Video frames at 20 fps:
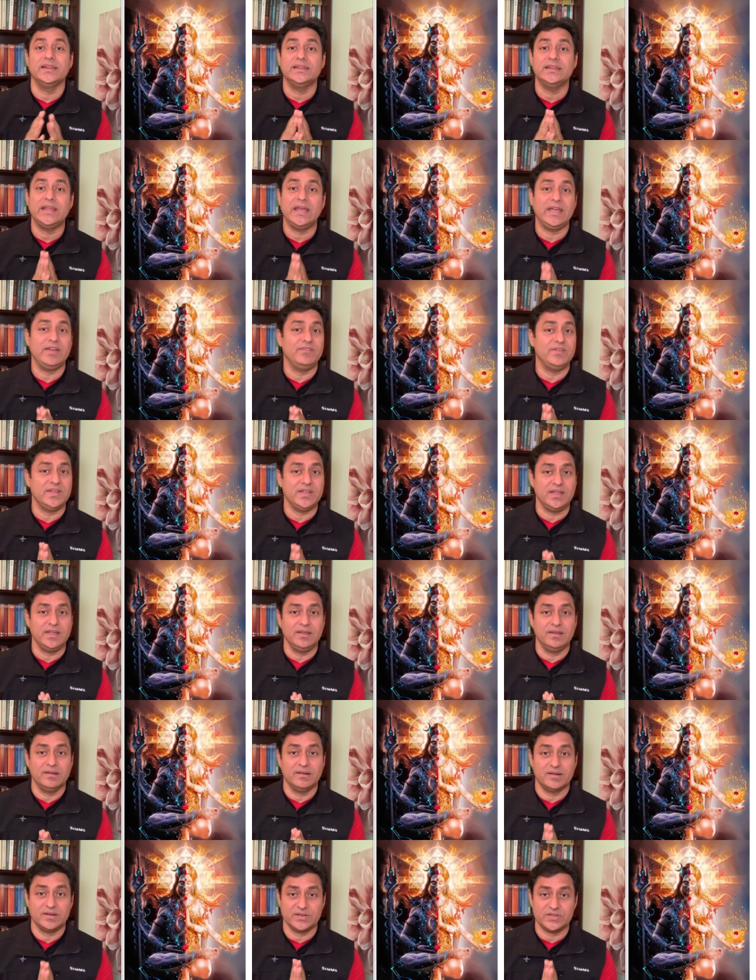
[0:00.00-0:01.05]
Devi
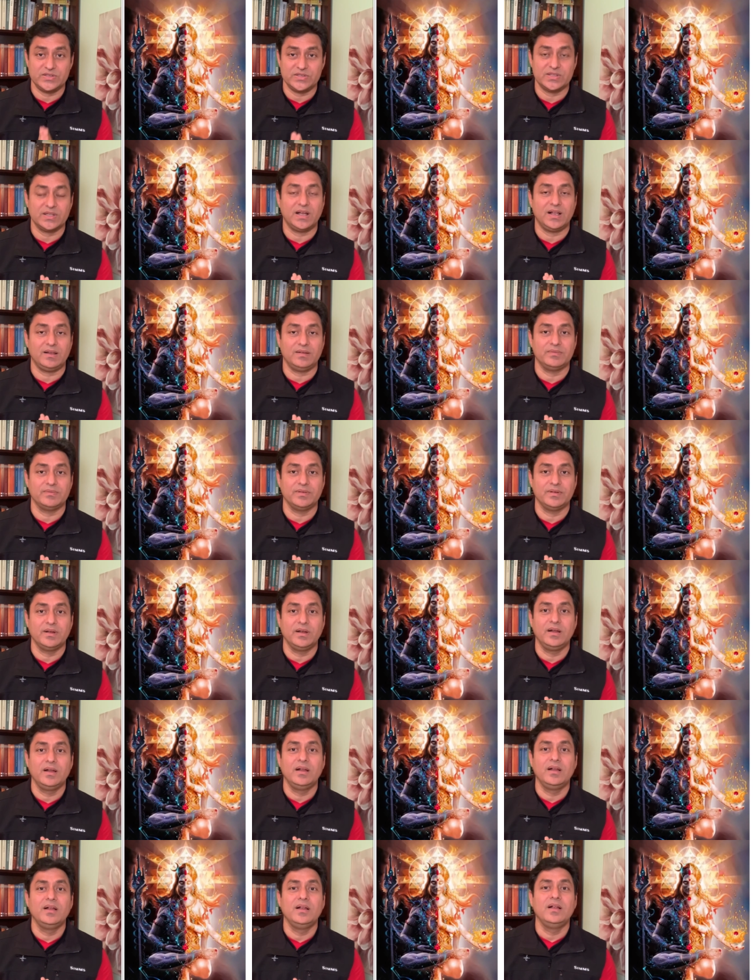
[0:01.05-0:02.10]
herself,
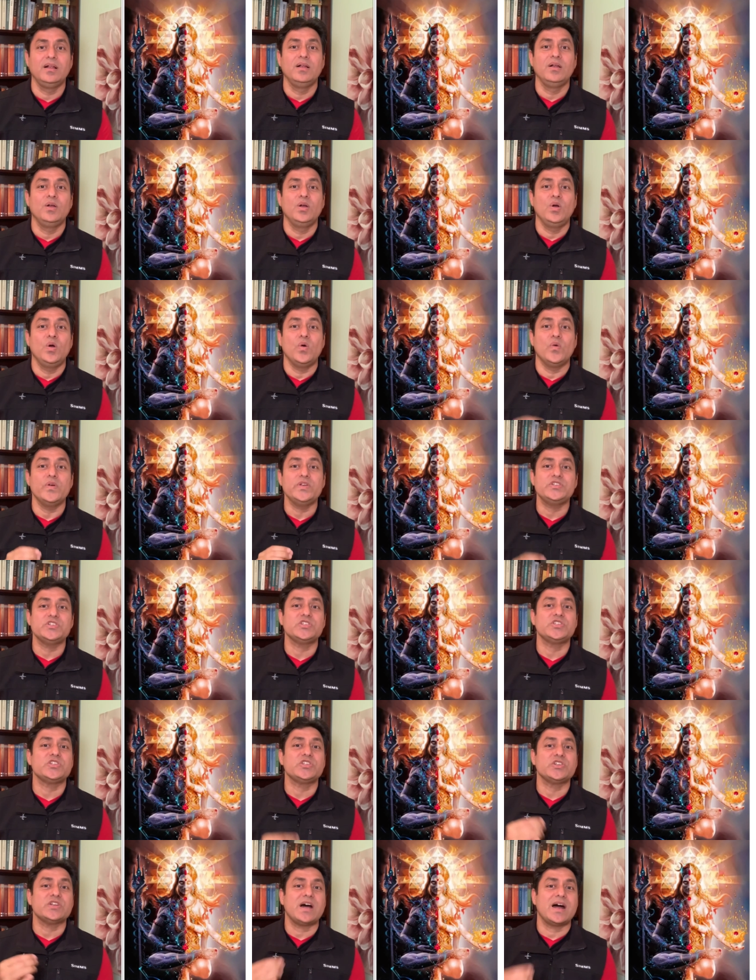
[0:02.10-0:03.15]
which
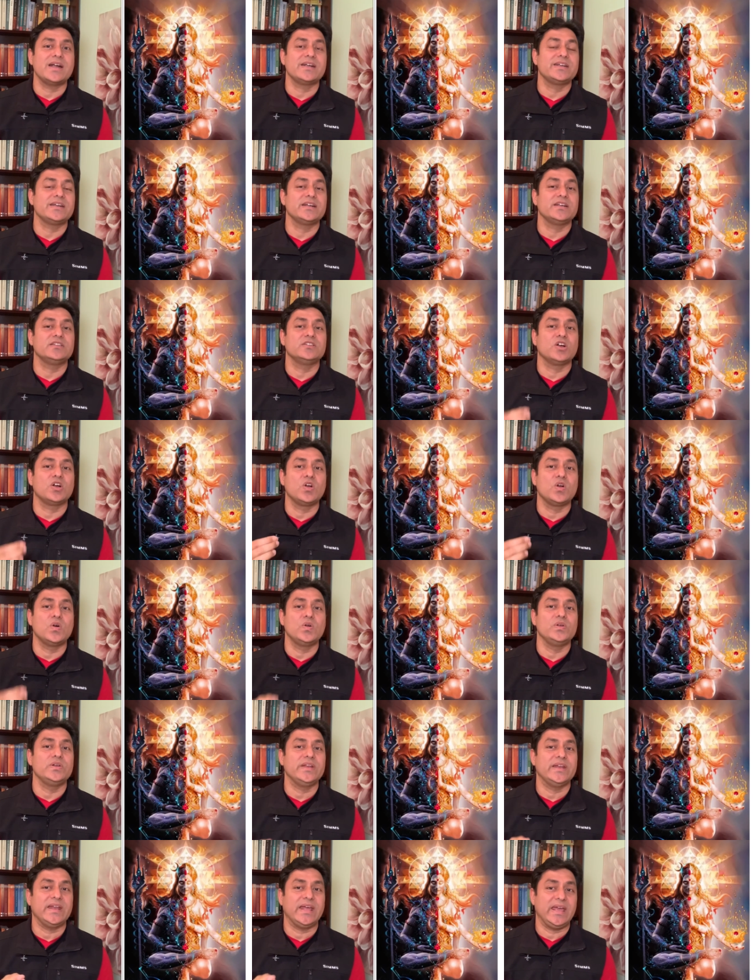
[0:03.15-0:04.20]
started the
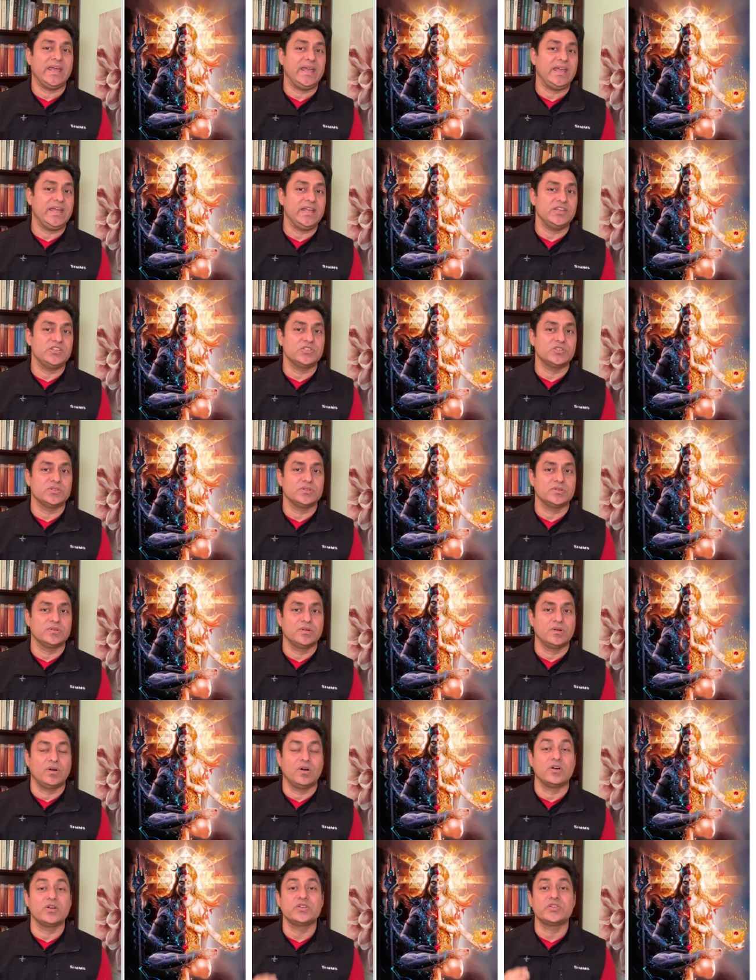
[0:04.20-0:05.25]
golden age
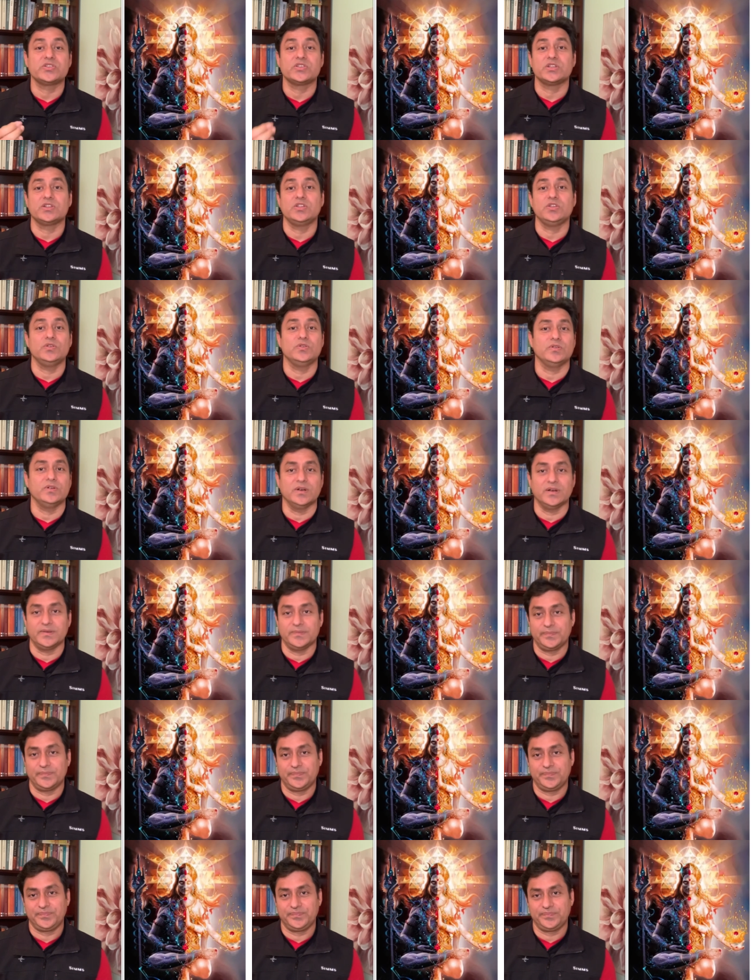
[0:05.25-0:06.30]
or Satyuga.
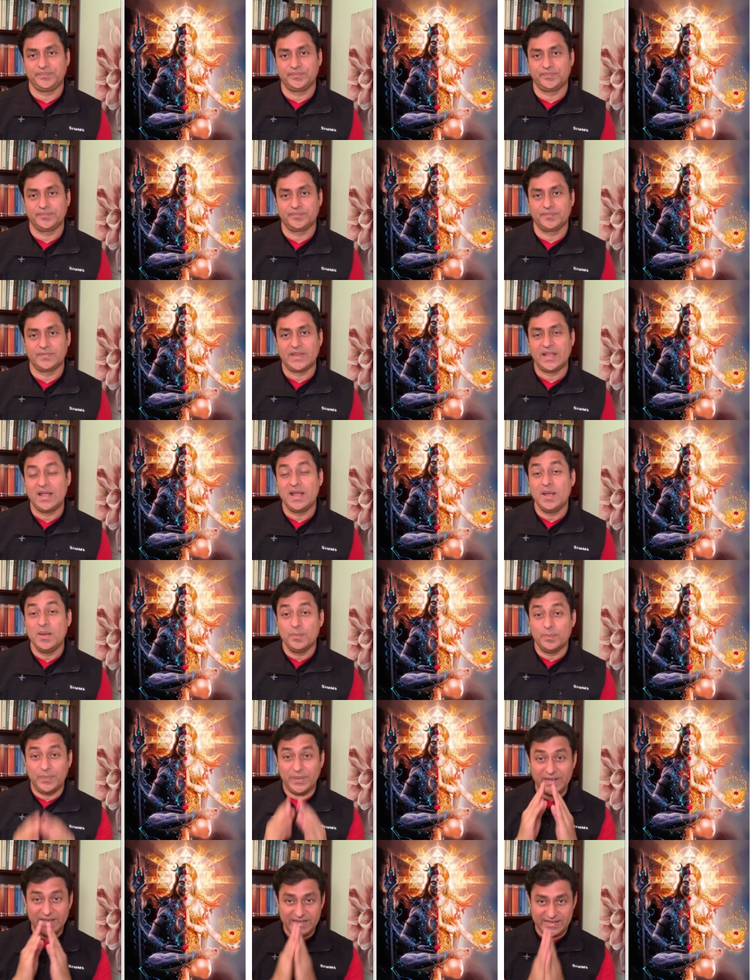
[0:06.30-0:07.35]

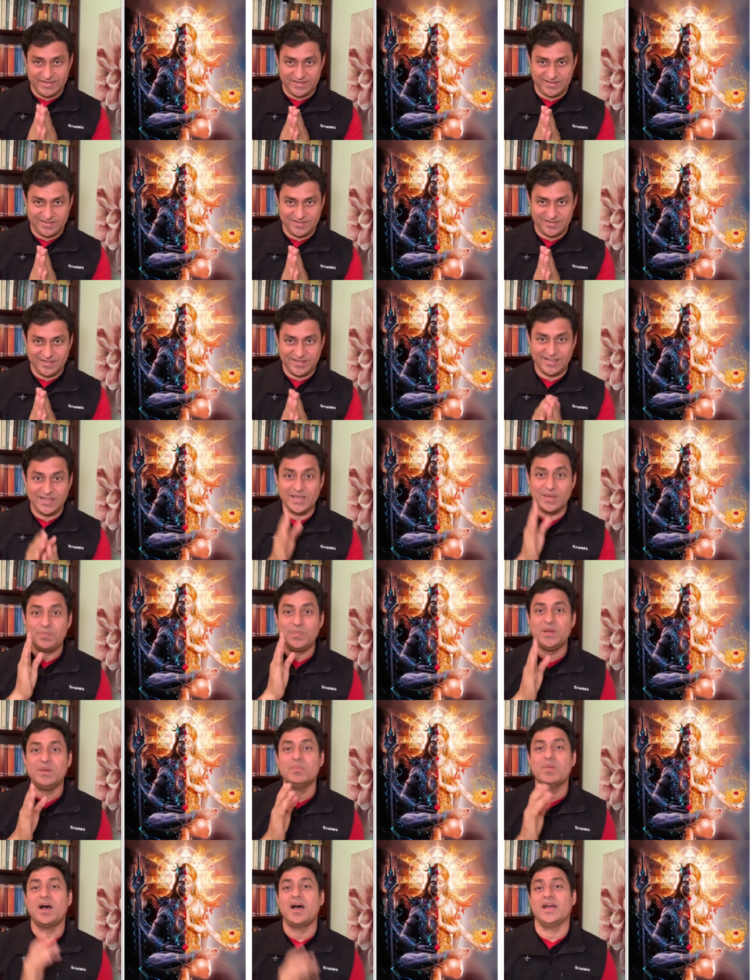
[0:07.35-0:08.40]
Please keep
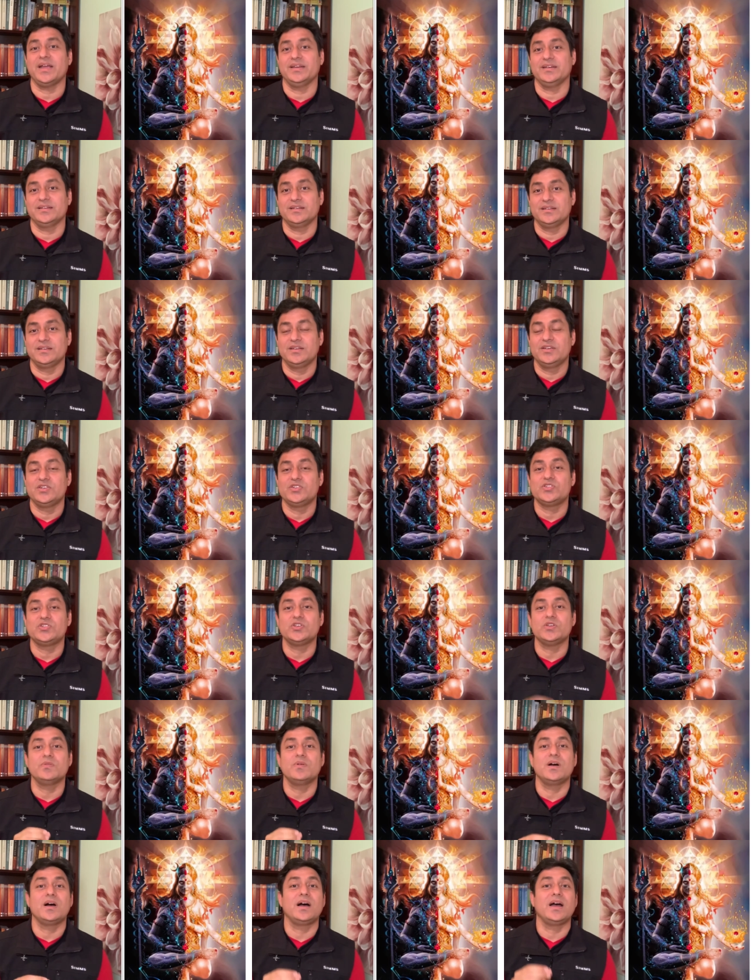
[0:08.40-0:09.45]
in mind,
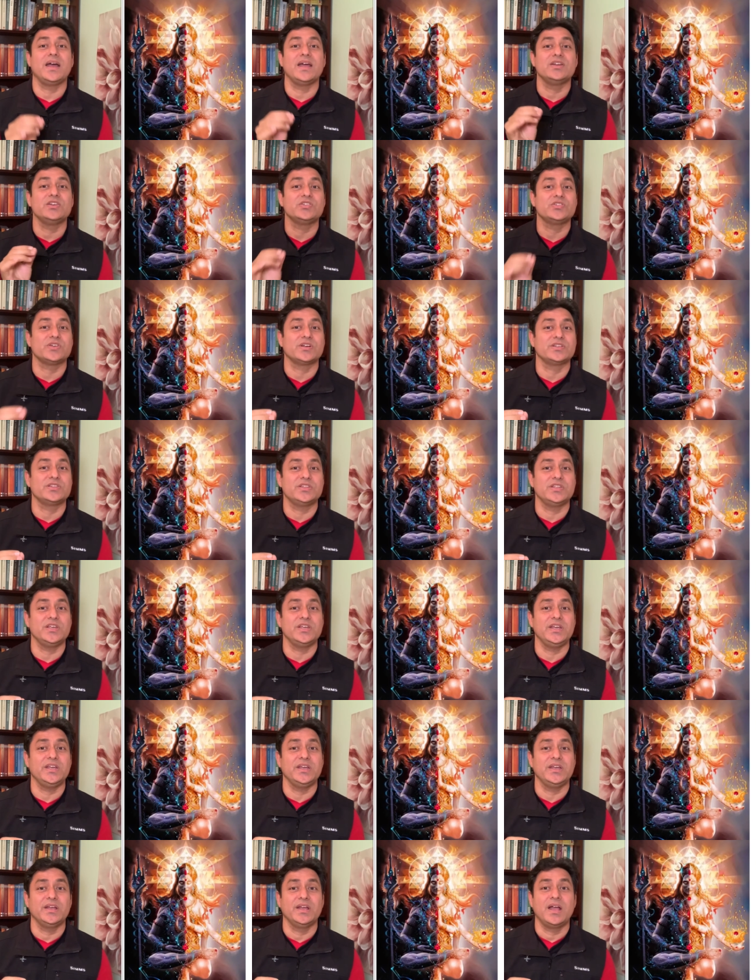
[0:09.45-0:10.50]
Shiva and
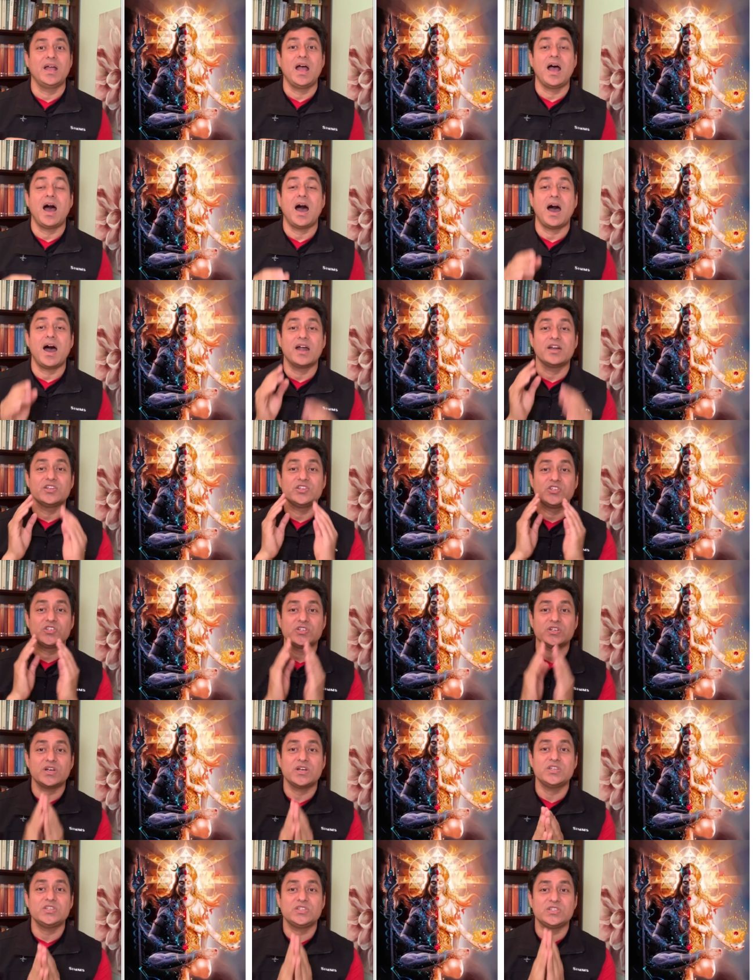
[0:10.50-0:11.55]
Shakti are
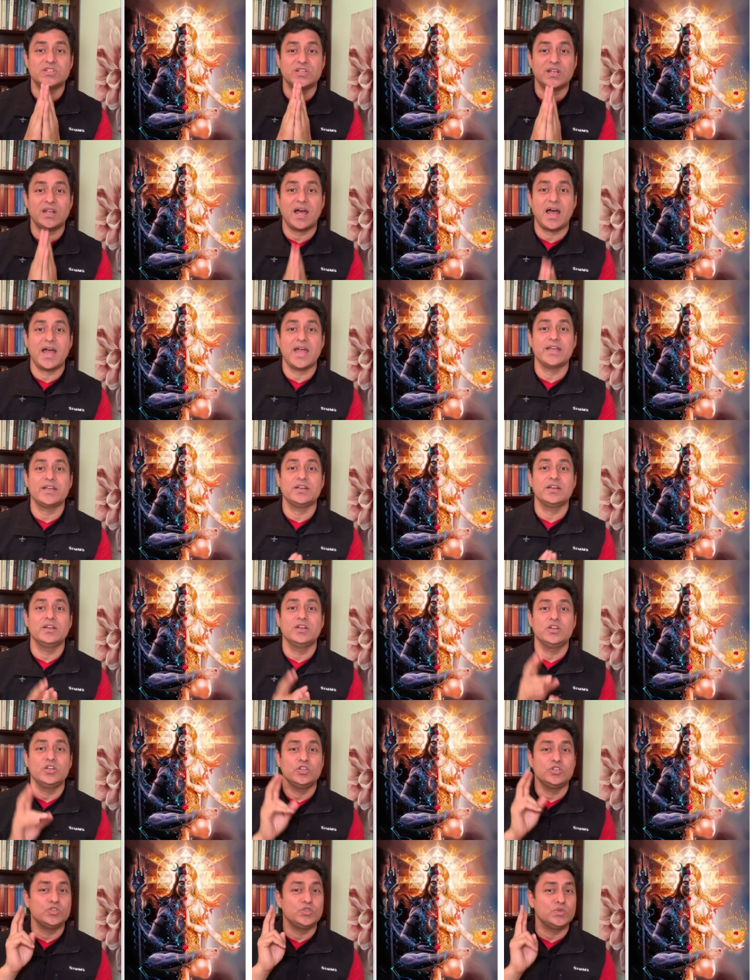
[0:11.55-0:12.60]
just like
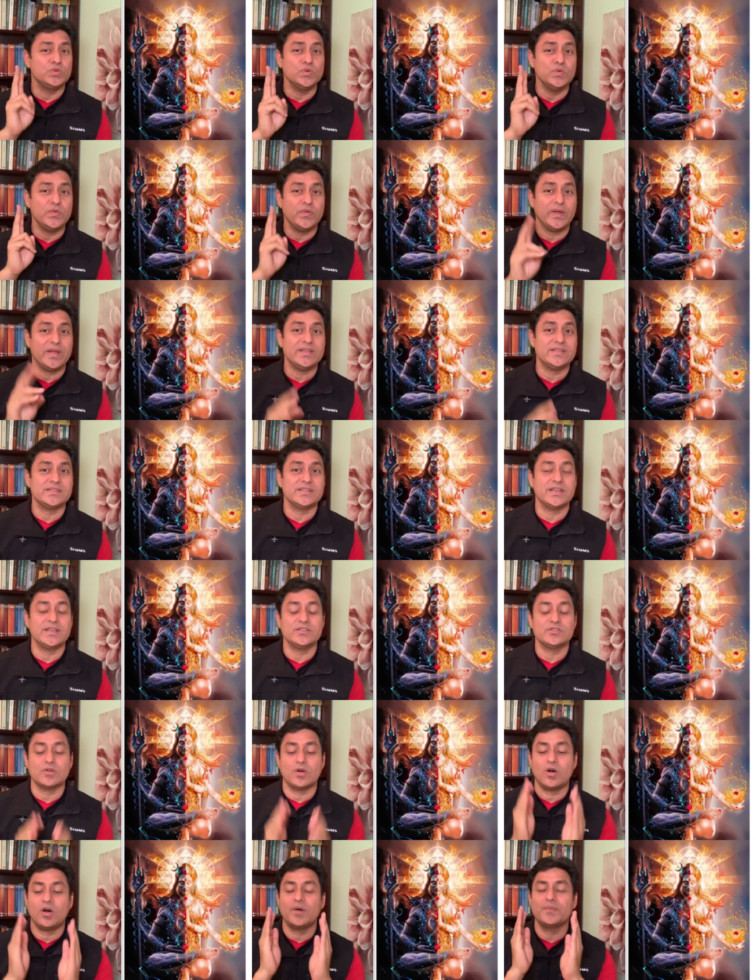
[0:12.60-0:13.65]
two
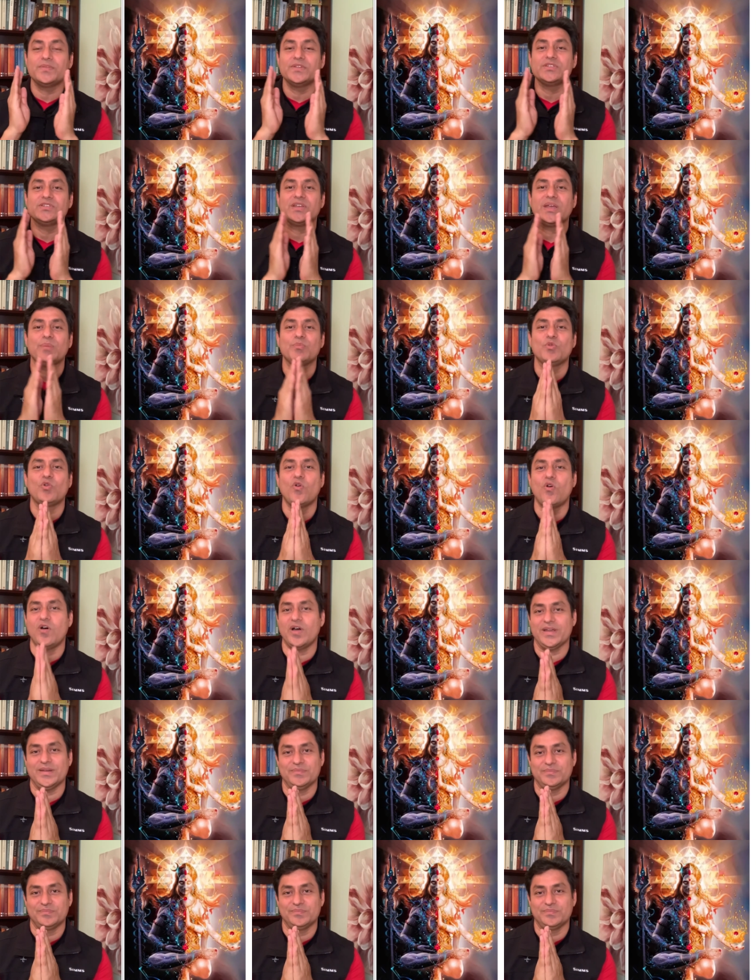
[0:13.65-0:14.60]
faces of the same coin.